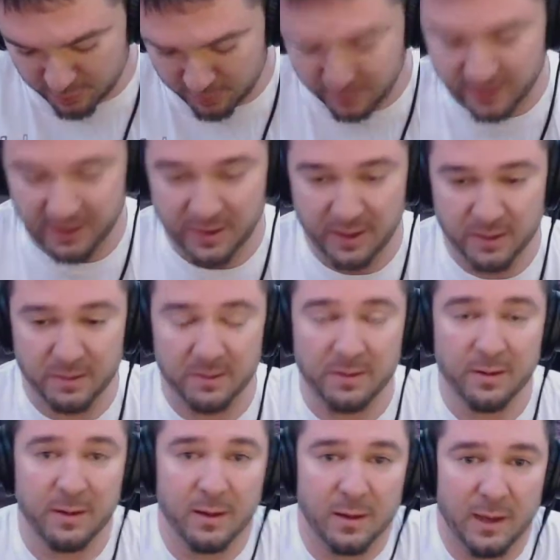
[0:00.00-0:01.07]
and
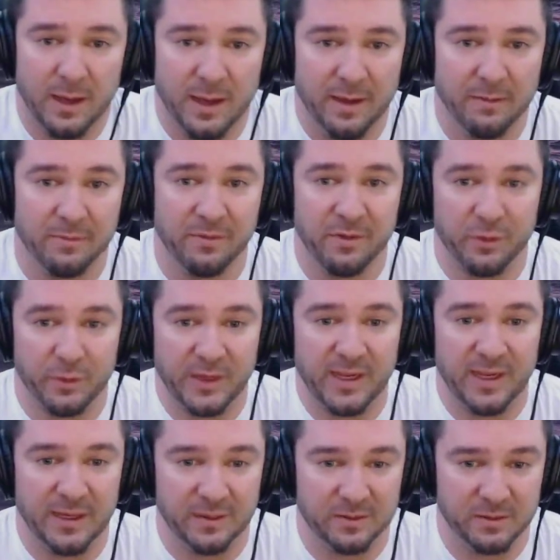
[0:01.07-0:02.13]
I have 3
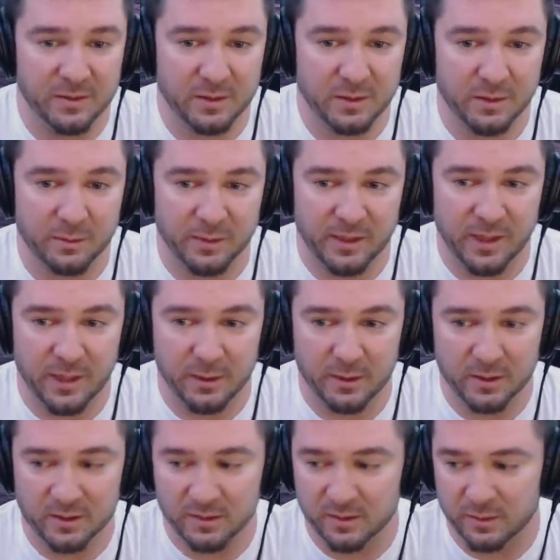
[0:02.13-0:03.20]
kids, 3
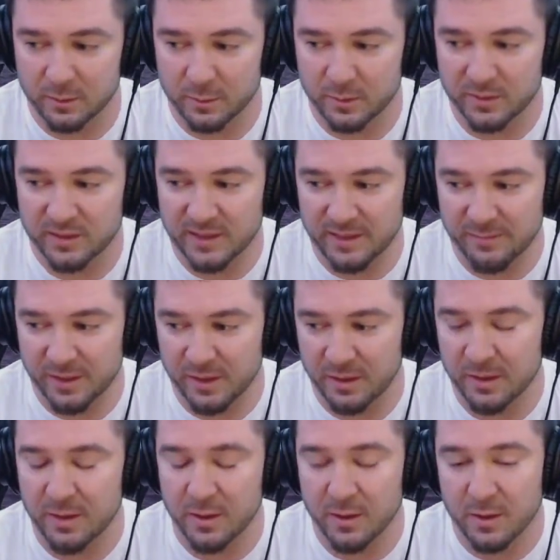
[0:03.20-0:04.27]
daughters, almost 7,
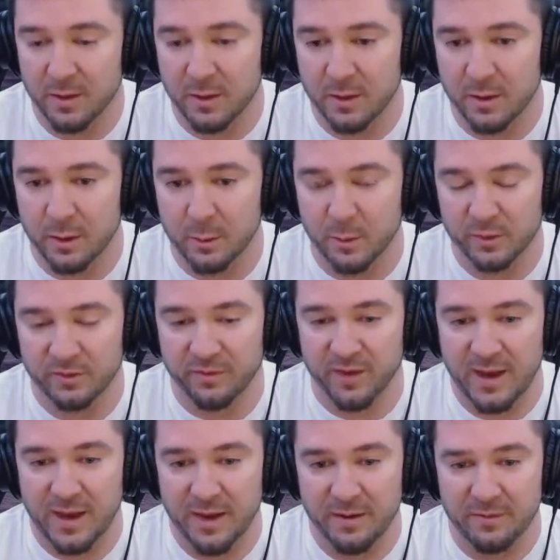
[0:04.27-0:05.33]
almost
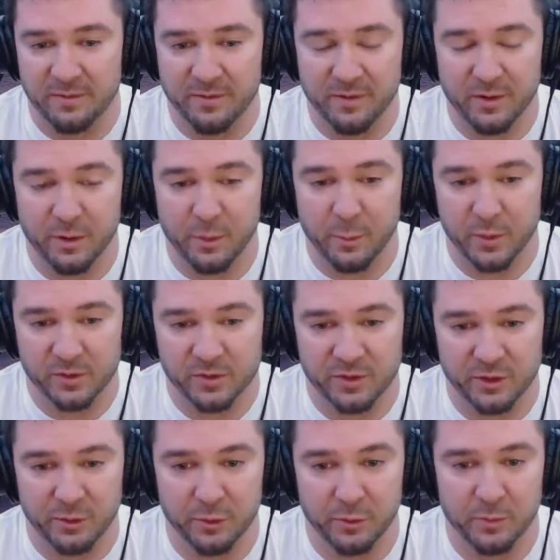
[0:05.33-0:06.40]
5, and almost
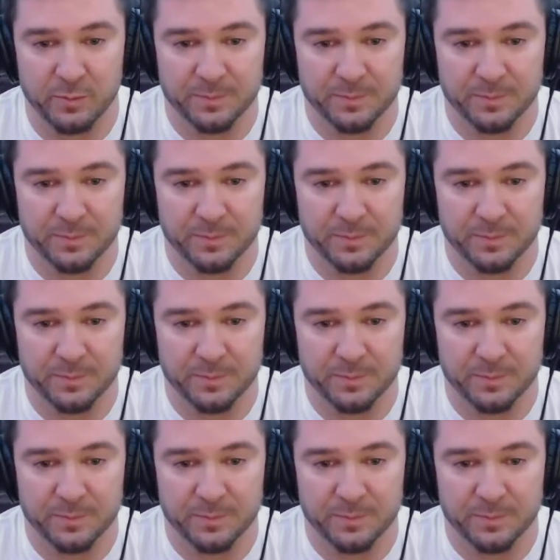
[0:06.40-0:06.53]
2.